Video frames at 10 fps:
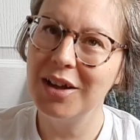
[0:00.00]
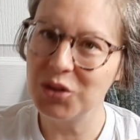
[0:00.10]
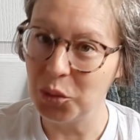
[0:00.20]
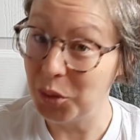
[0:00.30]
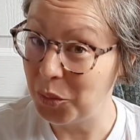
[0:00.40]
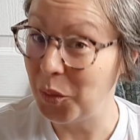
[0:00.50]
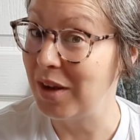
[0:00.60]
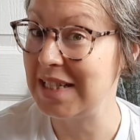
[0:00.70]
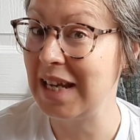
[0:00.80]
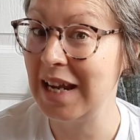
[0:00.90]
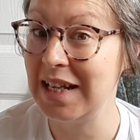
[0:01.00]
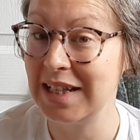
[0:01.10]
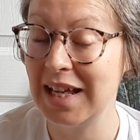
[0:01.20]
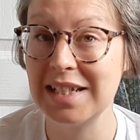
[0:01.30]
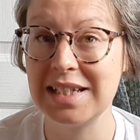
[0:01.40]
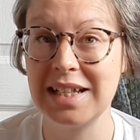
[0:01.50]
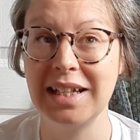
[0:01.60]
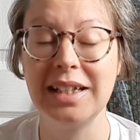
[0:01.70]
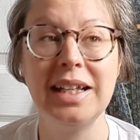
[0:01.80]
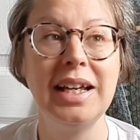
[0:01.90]
so we weren't signing that
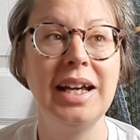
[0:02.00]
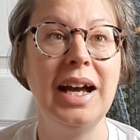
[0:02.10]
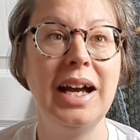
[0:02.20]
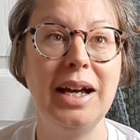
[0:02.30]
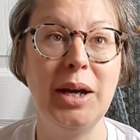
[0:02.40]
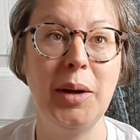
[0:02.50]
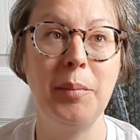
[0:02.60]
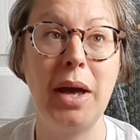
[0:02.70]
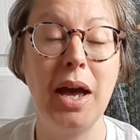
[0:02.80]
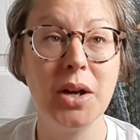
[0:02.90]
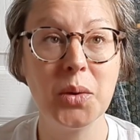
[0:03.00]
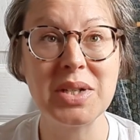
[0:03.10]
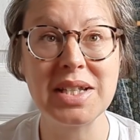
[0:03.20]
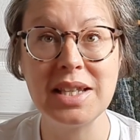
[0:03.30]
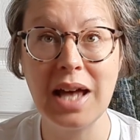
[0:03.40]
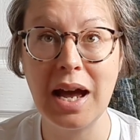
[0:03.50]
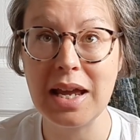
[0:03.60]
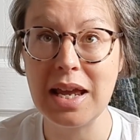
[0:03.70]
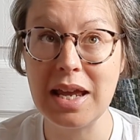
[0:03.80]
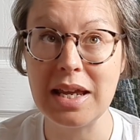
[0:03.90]
day. And it was that
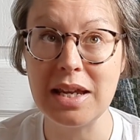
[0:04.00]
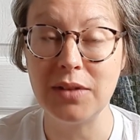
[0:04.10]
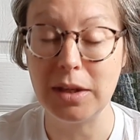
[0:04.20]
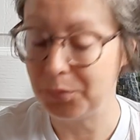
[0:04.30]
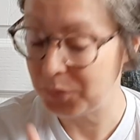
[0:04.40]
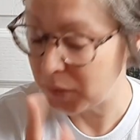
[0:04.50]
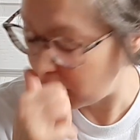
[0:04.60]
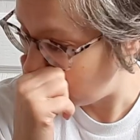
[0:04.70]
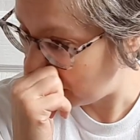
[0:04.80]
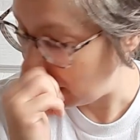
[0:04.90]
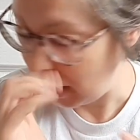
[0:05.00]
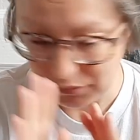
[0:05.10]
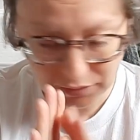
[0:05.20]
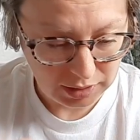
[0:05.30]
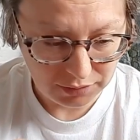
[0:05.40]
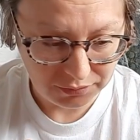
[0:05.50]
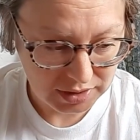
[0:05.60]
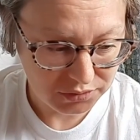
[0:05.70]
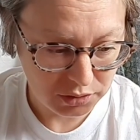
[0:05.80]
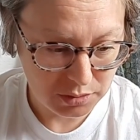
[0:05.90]
evening. I
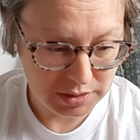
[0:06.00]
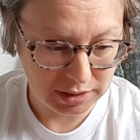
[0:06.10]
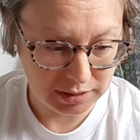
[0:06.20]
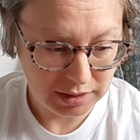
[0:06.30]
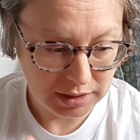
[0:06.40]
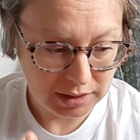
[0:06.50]
fast forward it.